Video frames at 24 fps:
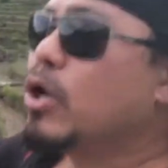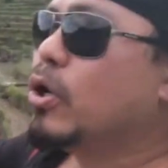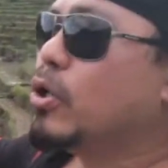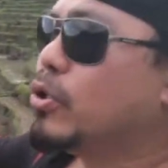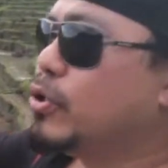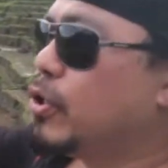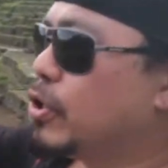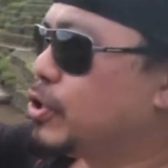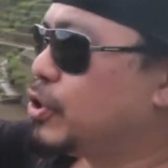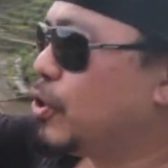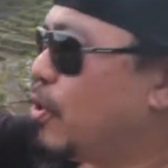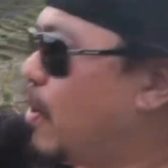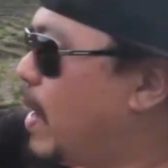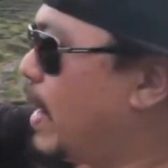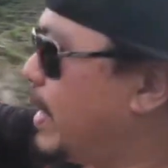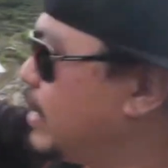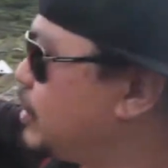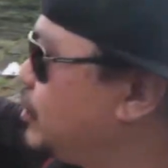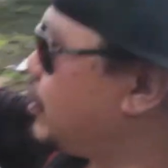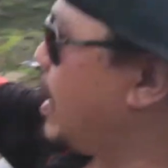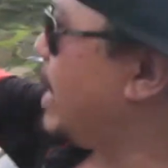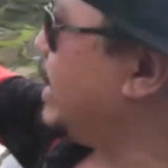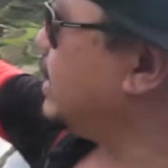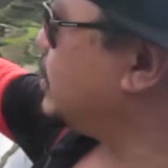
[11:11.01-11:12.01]
those who are
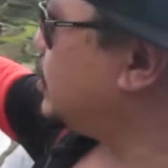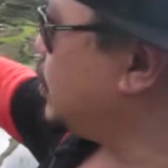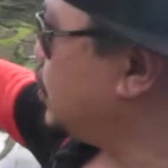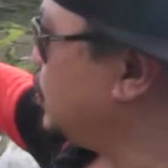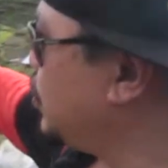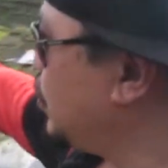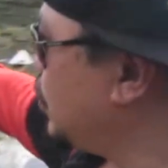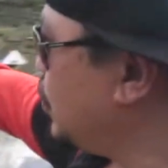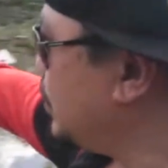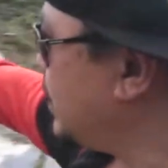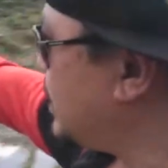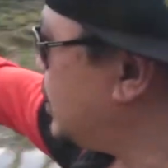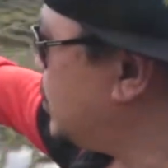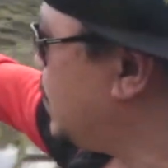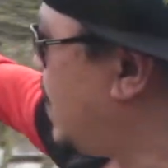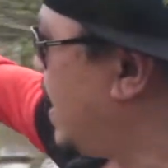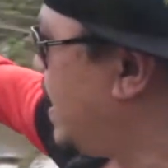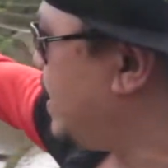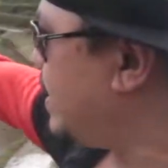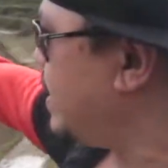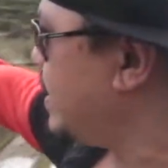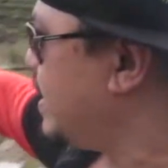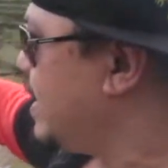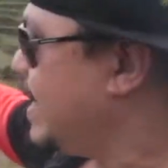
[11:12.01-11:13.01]
trying to do this
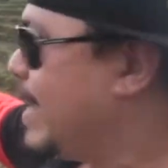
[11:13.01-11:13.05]
one,